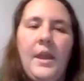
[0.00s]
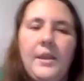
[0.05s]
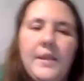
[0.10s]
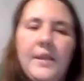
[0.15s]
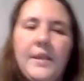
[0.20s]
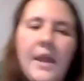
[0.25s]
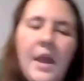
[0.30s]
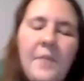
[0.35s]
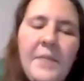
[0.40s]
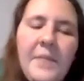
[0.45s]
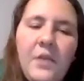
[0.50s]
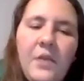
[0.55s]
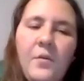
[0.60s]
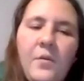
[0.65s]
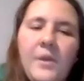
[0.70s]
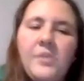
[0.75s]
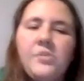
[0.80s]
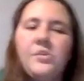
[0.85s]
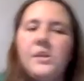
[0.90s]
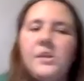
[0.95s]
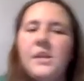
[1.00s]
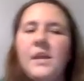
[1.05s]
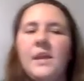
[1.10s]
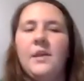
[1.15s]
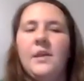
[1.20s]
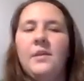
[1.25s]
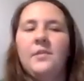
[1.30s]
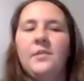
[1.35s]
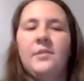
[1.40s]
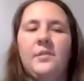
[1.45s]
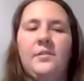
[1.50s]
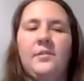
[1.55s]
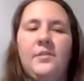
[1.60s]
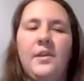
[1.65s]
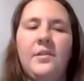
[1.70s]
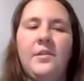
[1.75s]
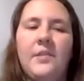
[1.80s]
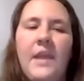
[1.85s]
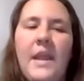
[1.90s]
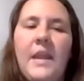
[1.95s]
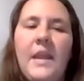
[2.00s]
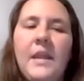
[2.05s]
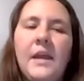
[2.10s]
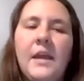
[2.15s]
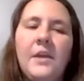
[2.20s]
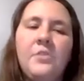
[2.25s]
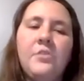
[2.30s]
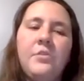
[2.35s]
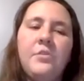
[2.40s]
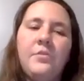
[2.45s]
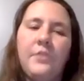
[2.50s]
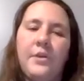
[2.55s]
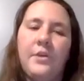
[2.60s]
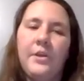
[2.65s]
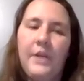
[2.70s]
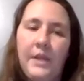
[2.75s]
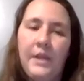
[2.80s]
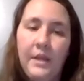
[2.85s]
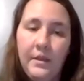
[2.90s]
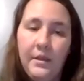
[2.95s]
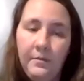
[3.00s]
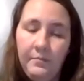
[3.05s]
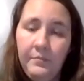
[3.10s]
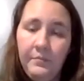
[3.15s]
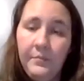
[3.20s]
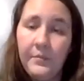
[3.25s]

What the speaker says: Now my question is, does 830